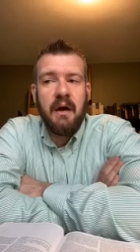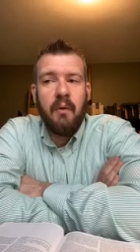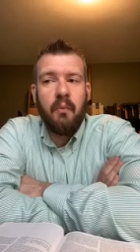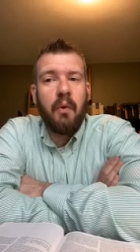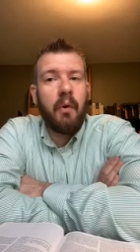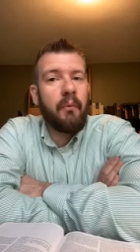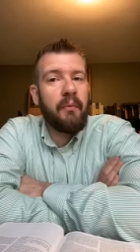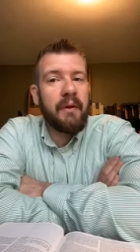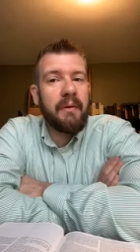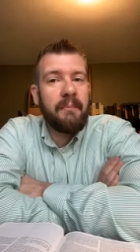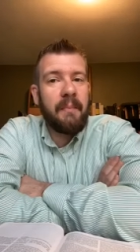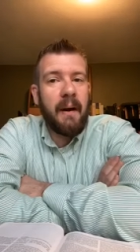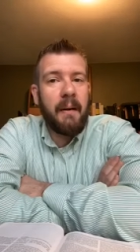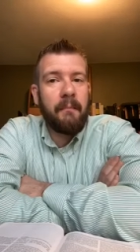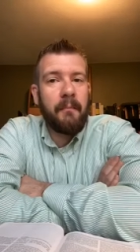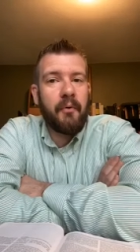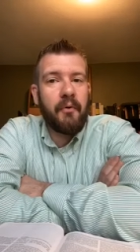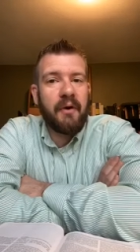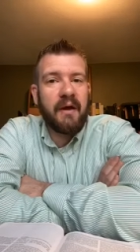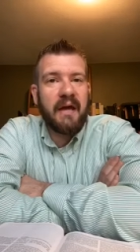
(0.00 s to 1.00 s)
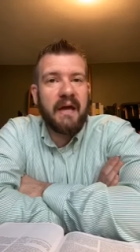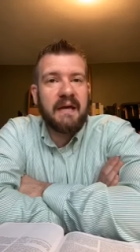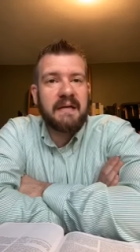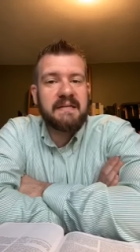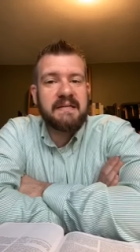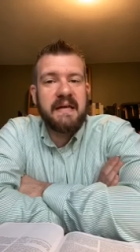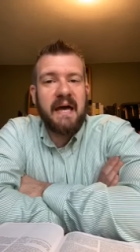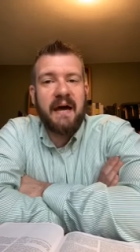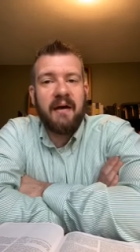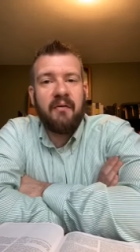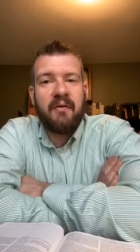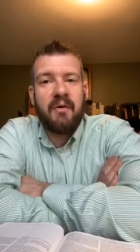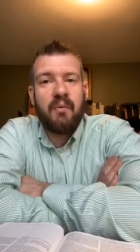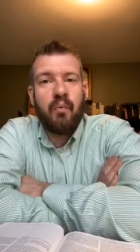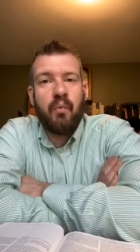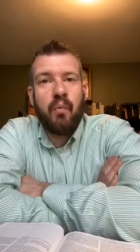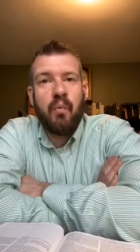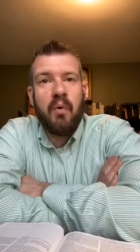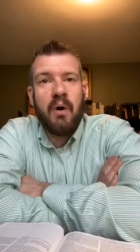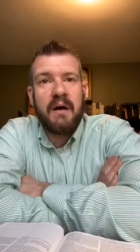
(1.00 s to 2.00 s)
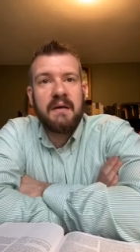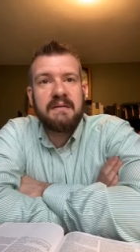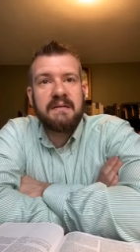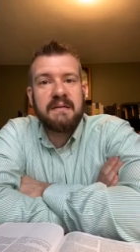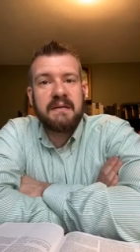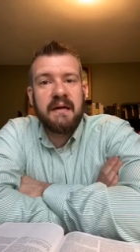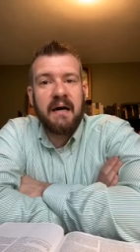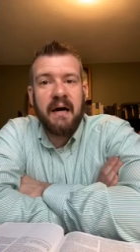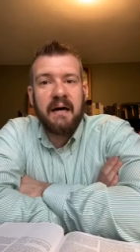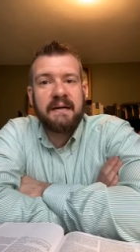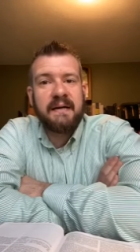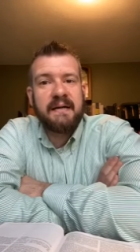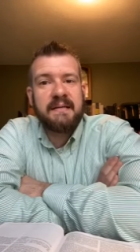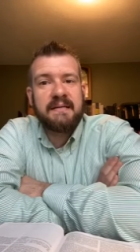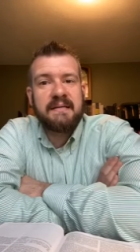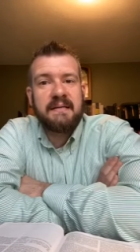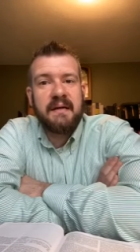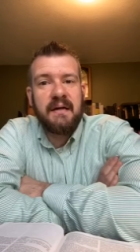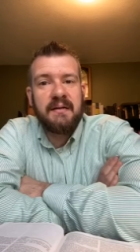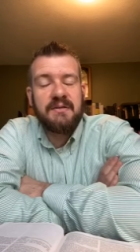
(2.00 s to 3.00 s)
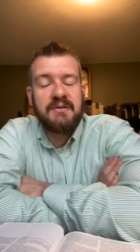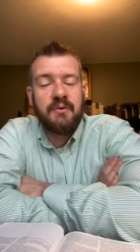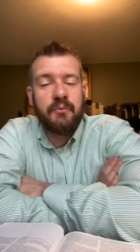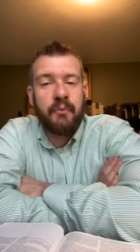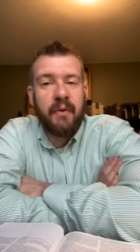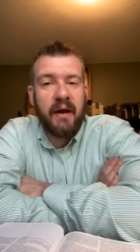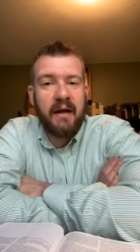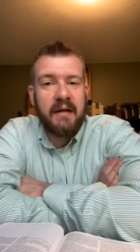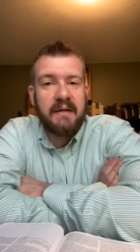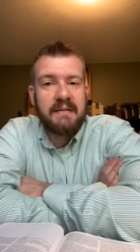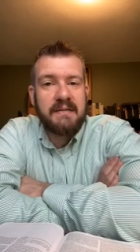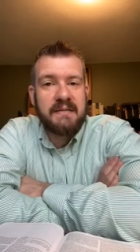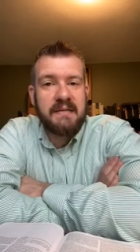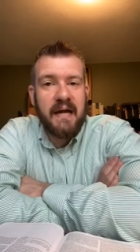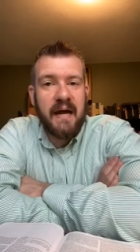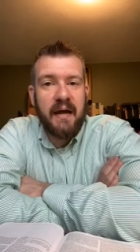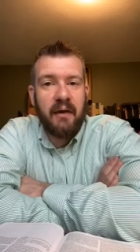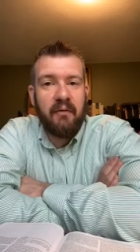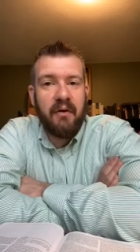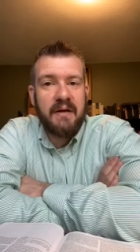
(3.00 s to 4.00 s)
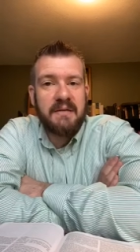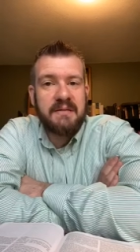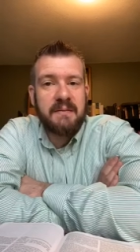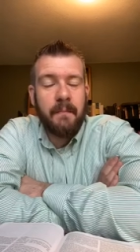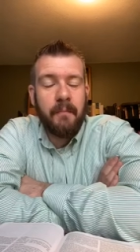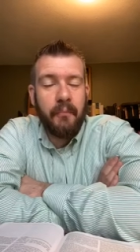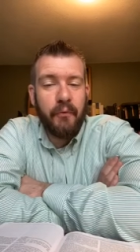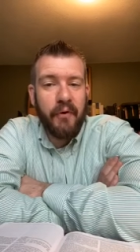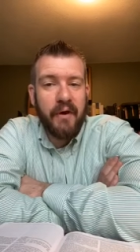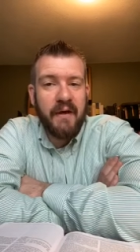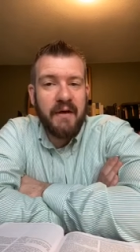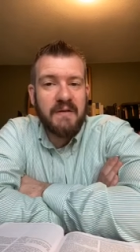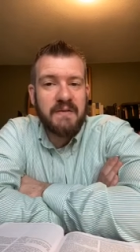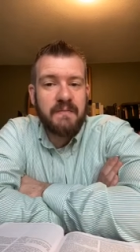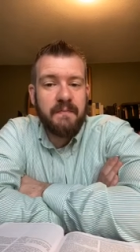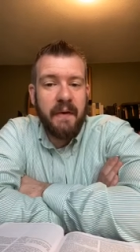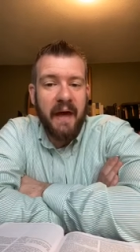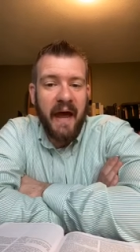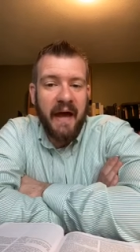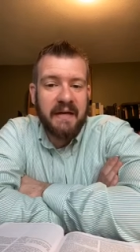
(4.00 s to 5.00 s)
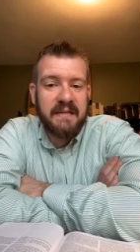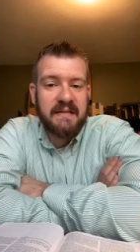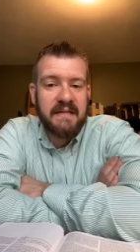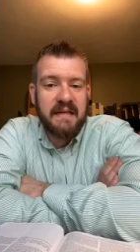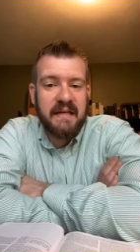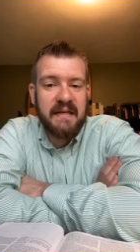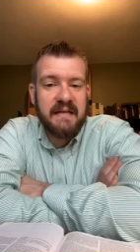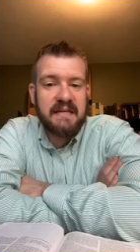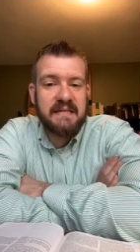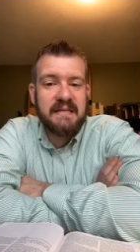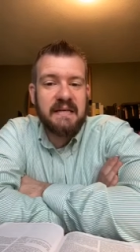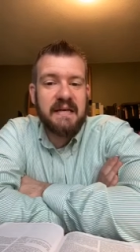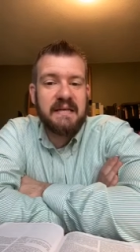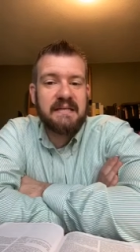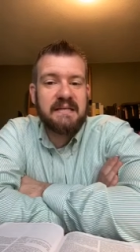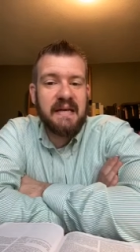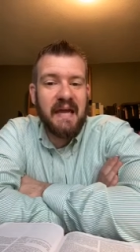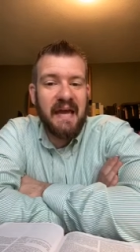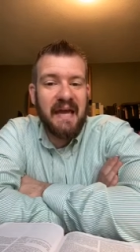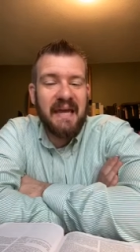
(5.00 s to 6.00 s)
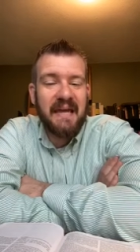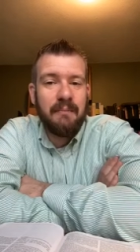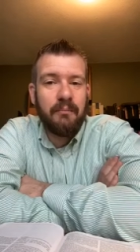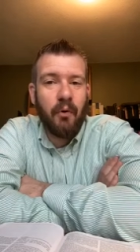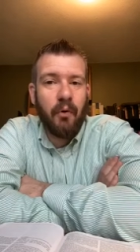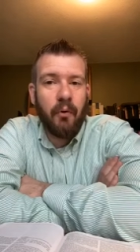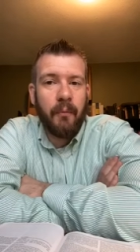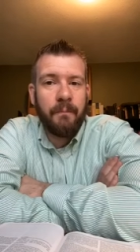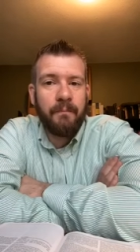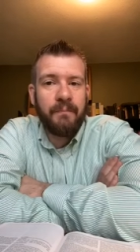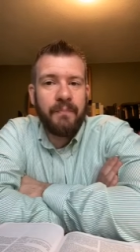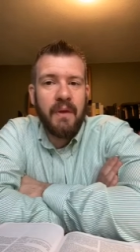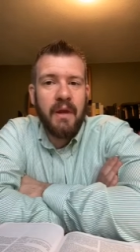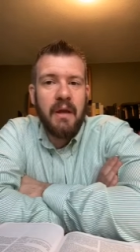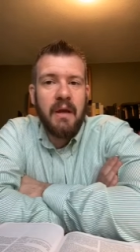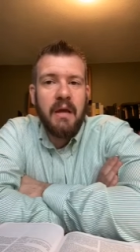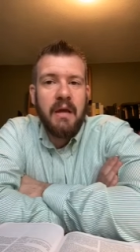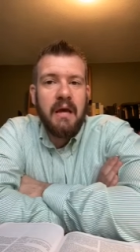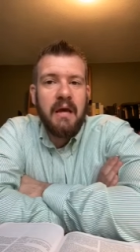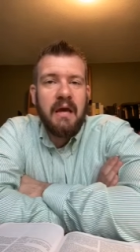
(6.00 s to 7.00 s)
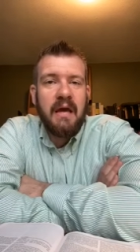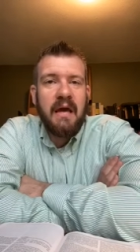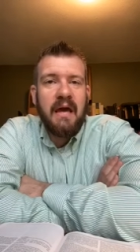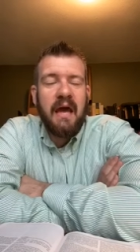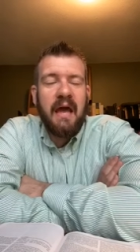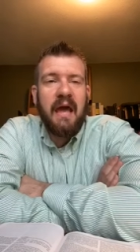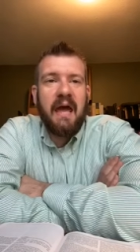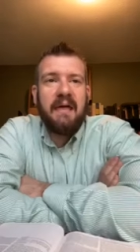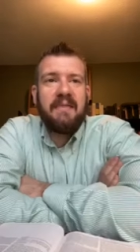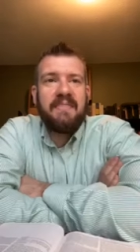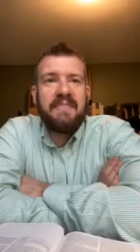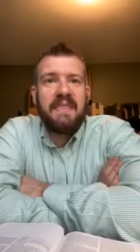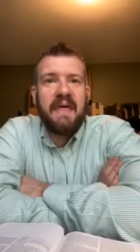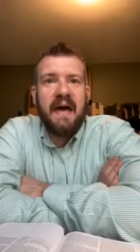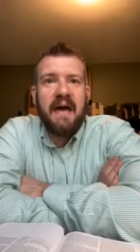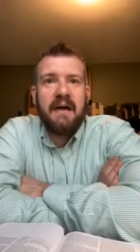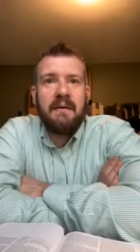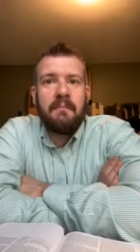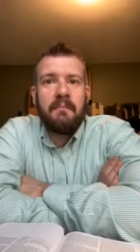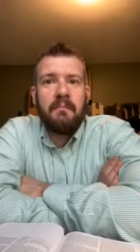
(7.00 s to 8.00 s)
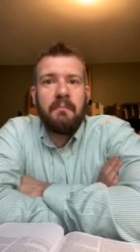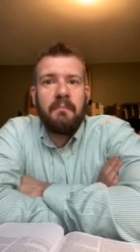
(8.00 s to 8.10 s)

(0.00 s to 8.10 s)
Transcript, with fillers: We're remembering exactly what God has done to reconcile us and bring us back to His table. That